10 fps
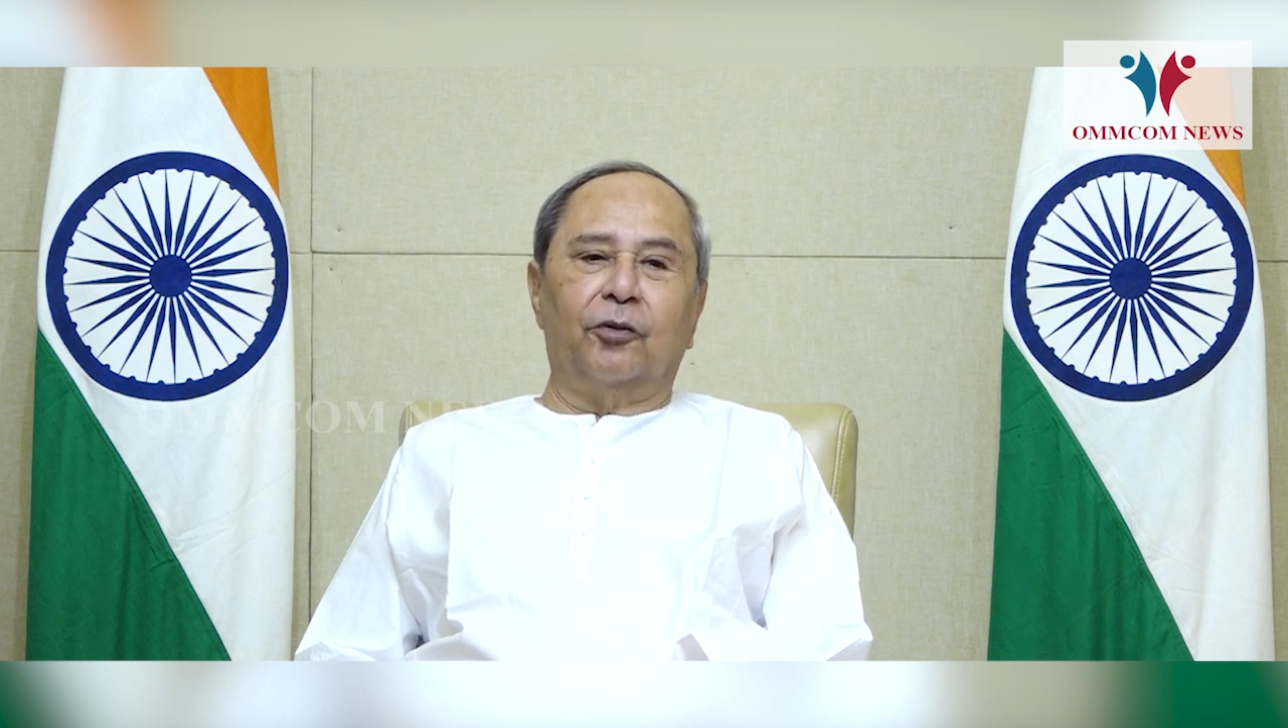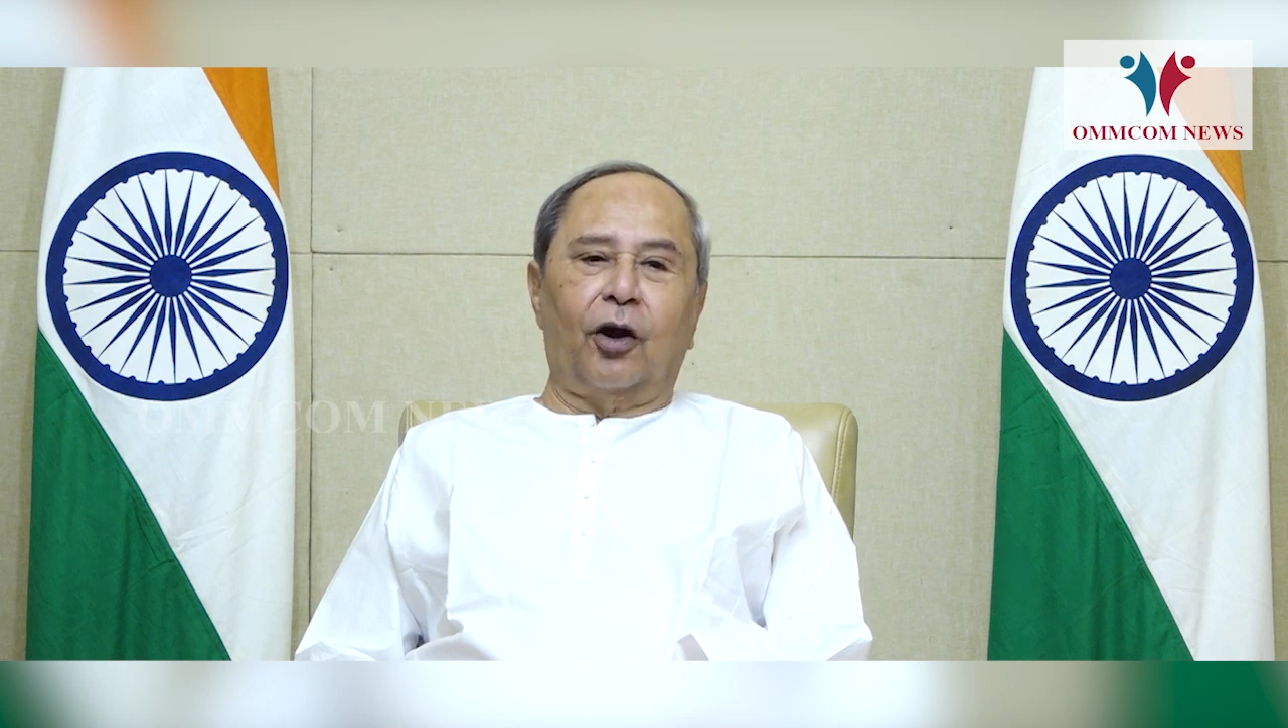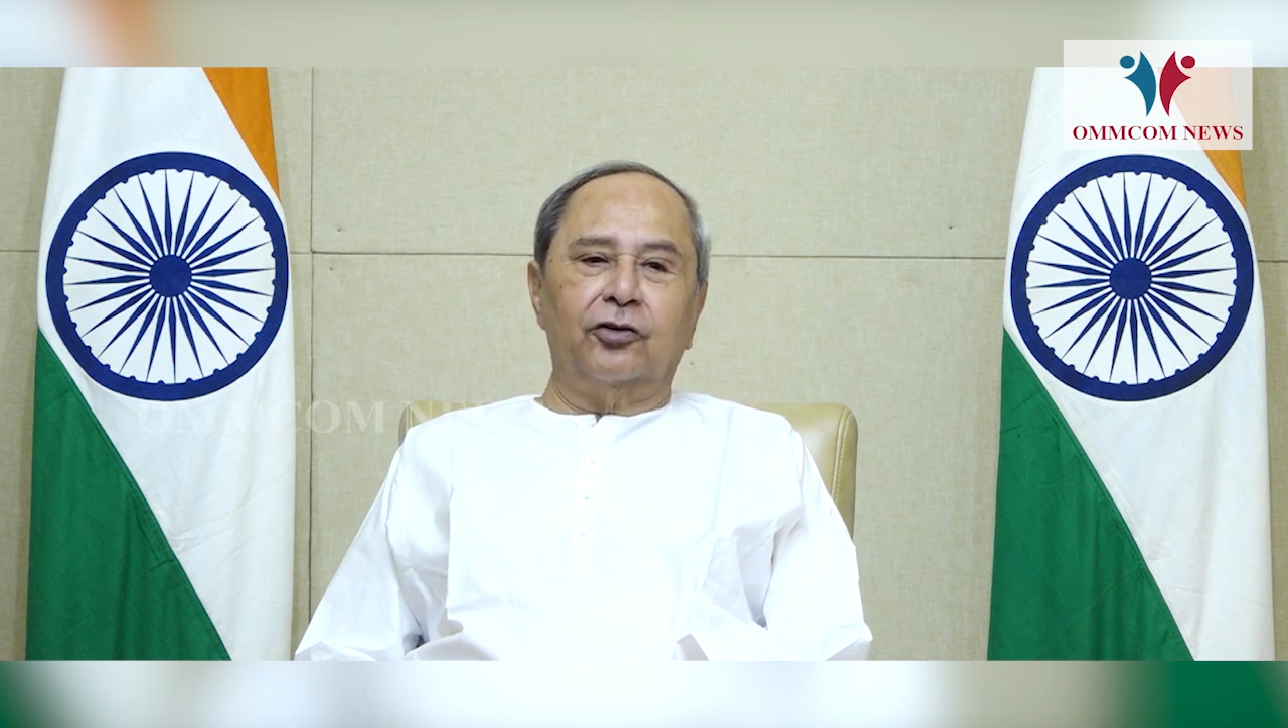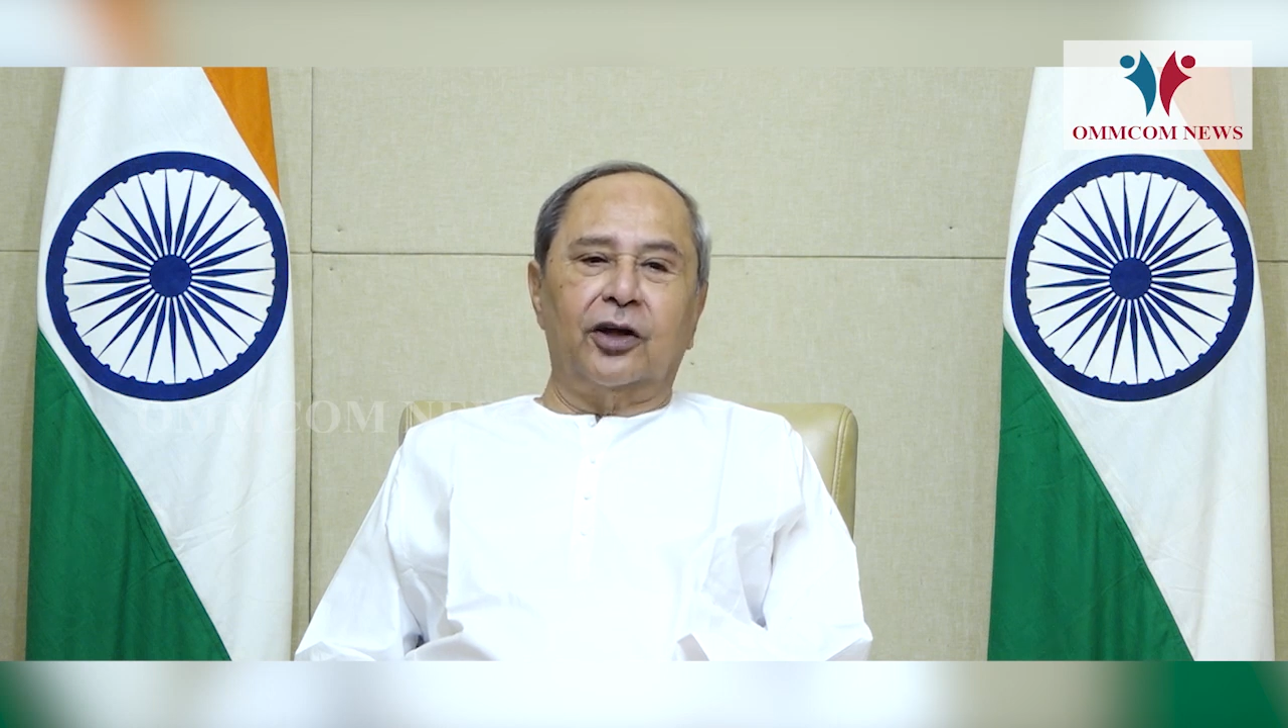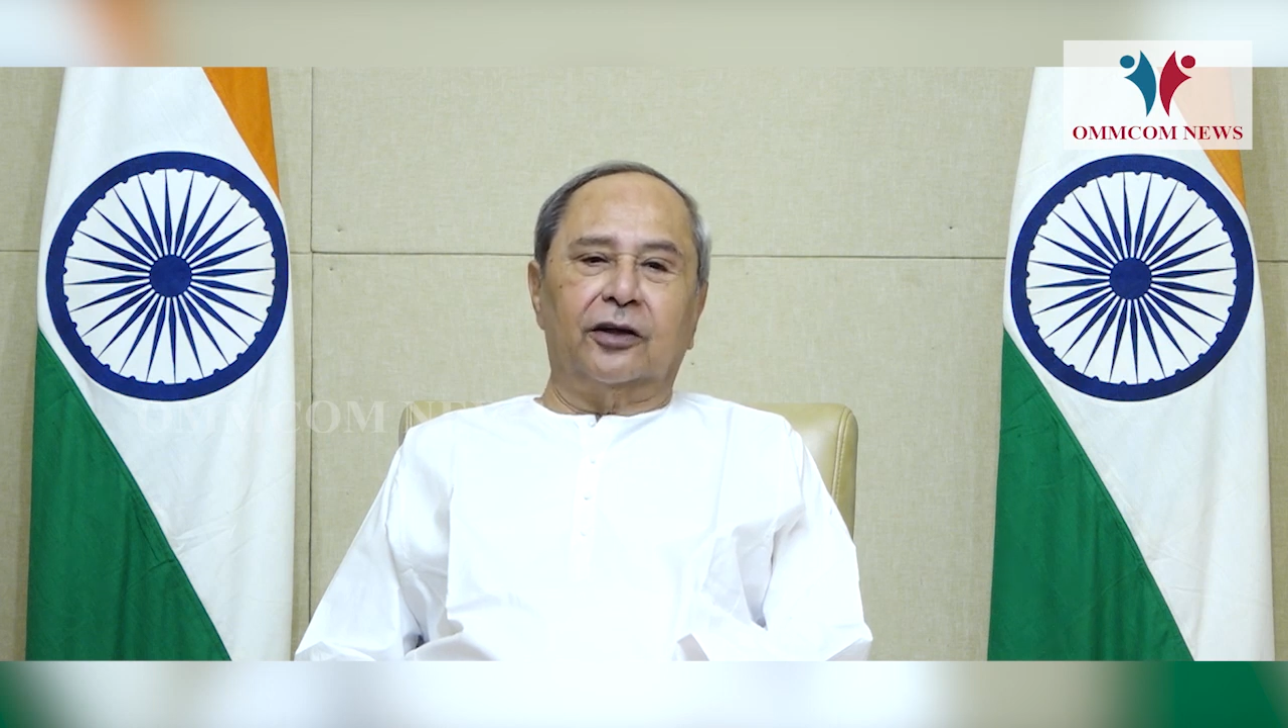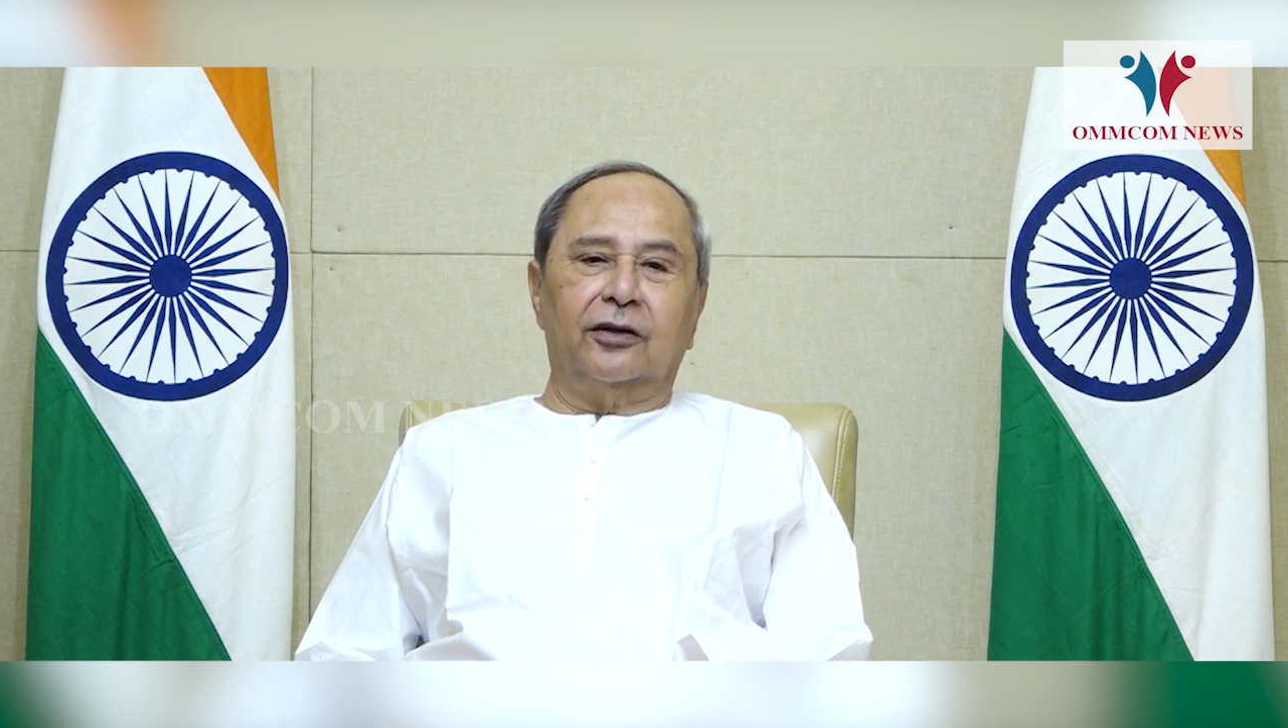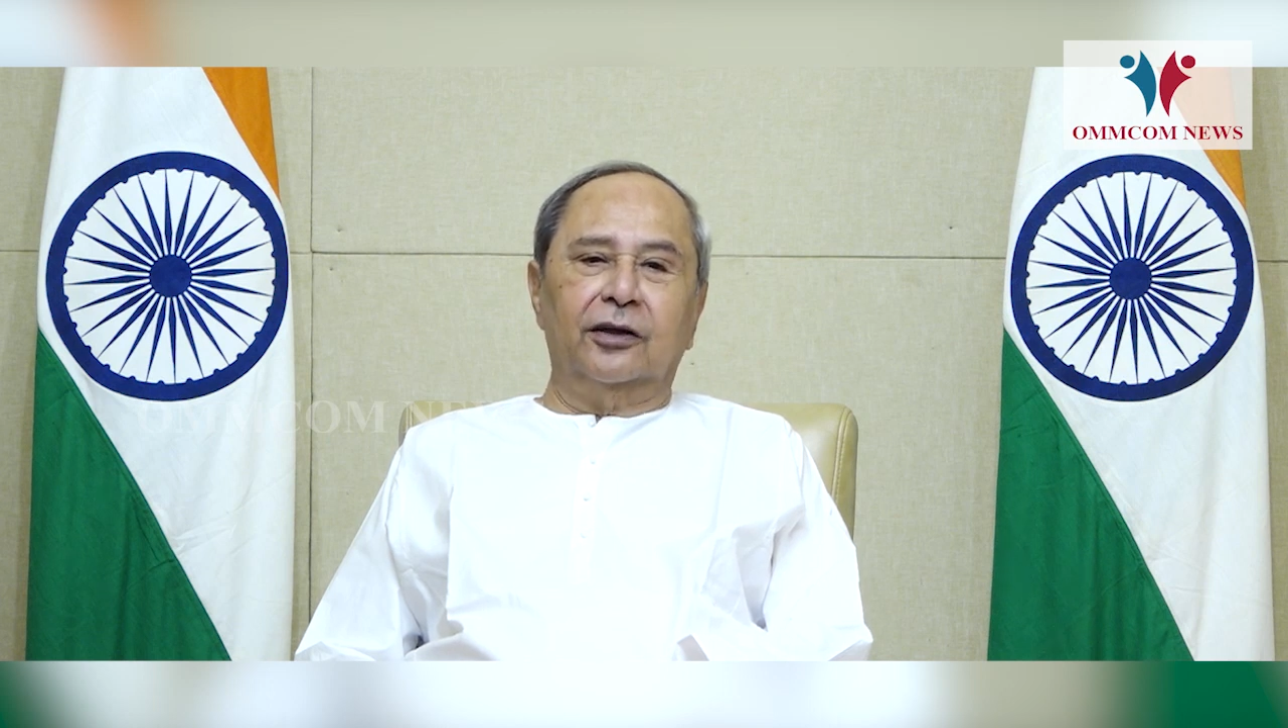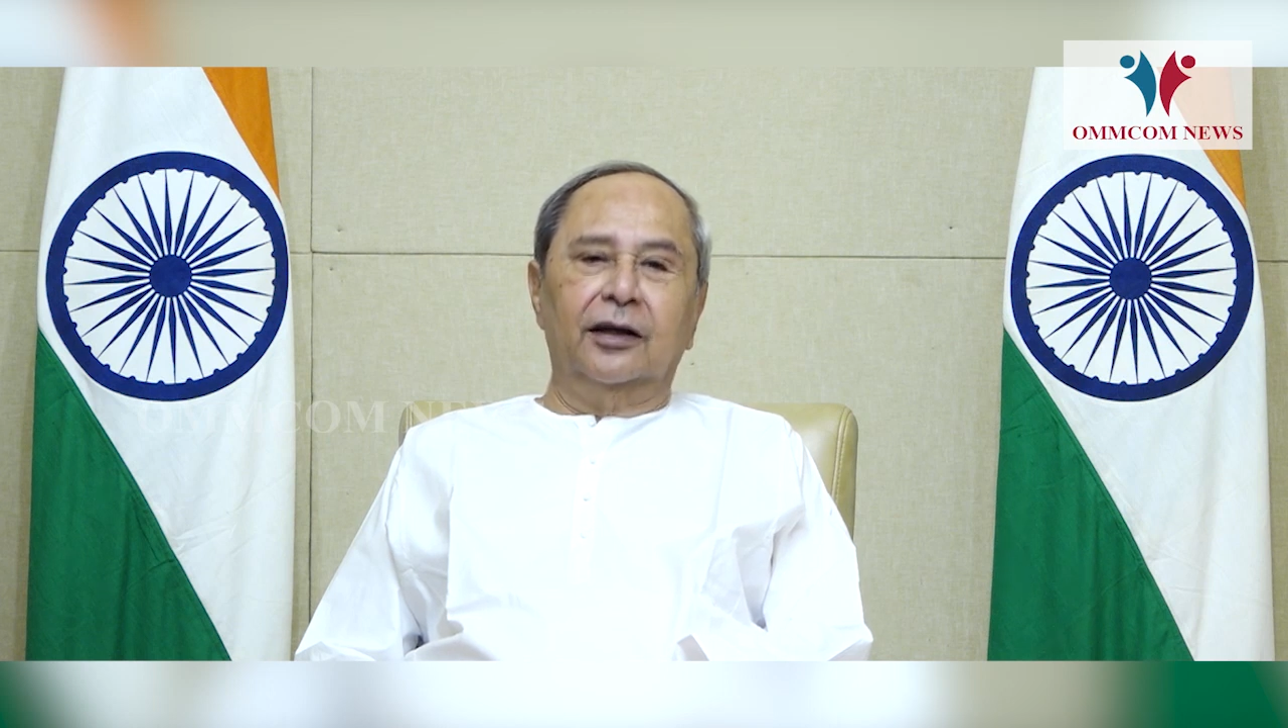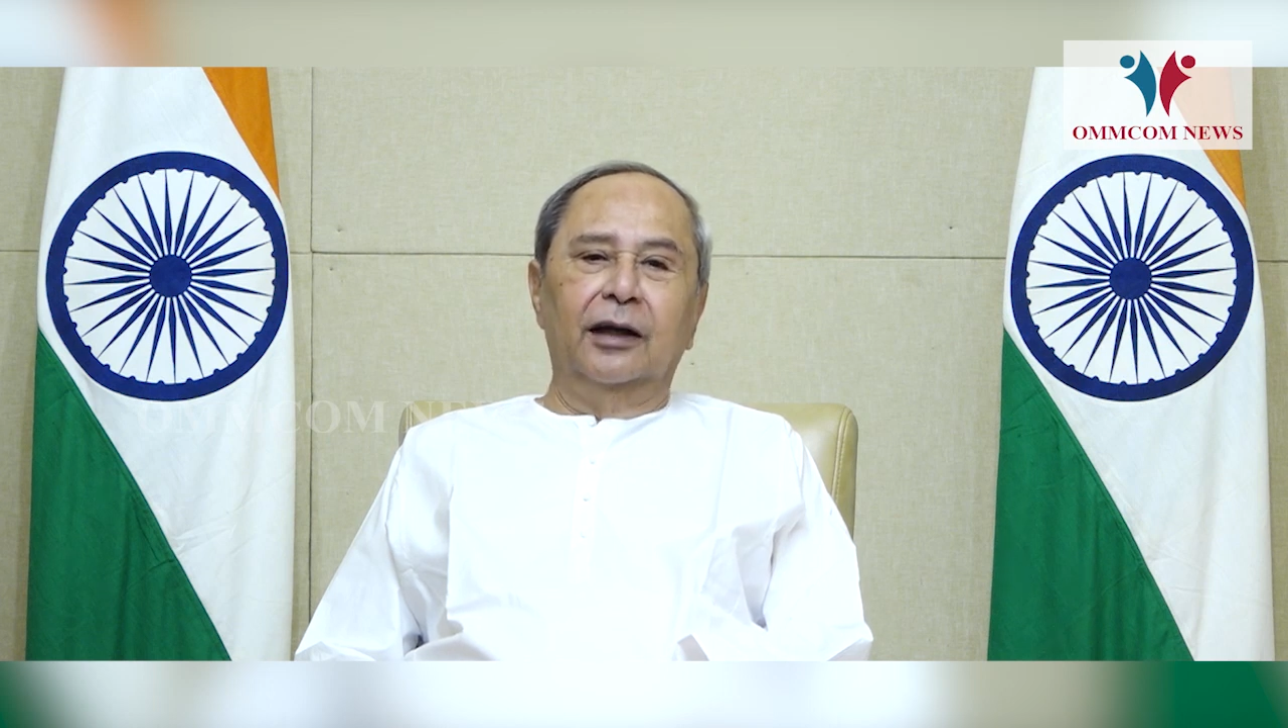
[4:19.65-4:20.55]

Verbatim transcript: project